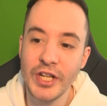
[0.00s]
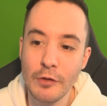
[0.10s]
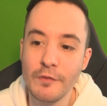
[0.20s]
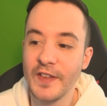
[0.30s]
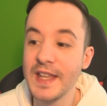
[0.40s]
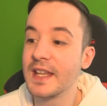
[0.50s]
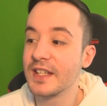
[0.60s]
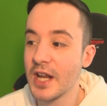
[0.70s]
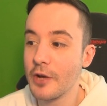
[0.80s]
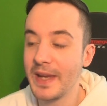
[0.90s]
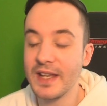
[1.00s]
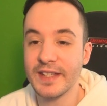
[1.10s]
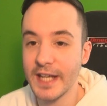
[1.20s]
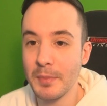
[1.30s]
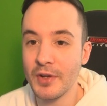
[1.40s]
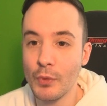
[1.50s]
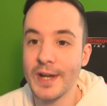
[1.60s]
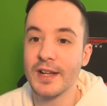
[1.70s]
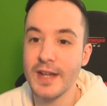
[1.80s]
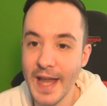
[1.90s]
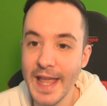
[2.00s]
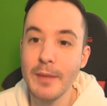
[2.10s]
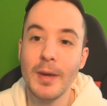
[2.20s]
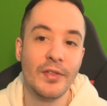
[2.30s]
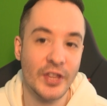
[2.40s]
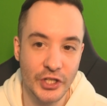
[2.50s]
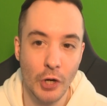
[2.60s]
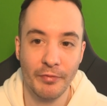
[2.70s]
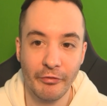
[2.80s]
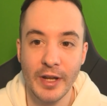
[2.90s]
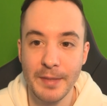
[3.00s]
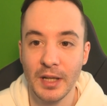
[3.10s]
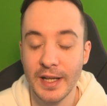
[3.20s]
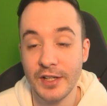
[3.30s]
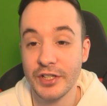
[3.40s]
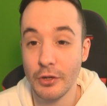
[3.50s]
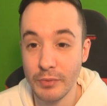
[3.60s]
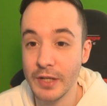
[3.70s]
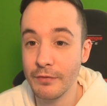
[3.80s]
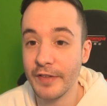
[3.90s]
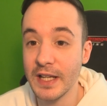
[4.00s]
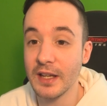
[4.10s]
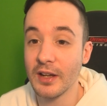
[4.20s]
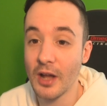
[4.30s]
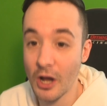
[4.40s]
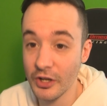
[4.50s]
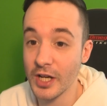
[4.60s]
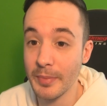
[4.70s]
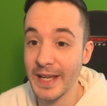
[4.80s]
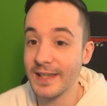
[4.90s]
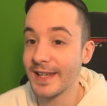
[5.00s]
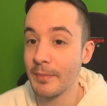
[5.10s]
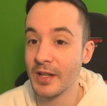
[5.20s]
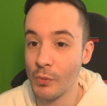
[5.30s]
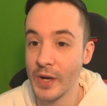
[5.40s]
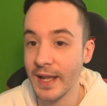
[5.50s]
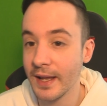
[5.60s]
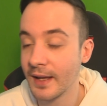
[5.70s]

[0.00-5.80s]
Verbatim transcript: do you think is going to be in Team of the Week? Name the top three players who you think are going to be in team of the week.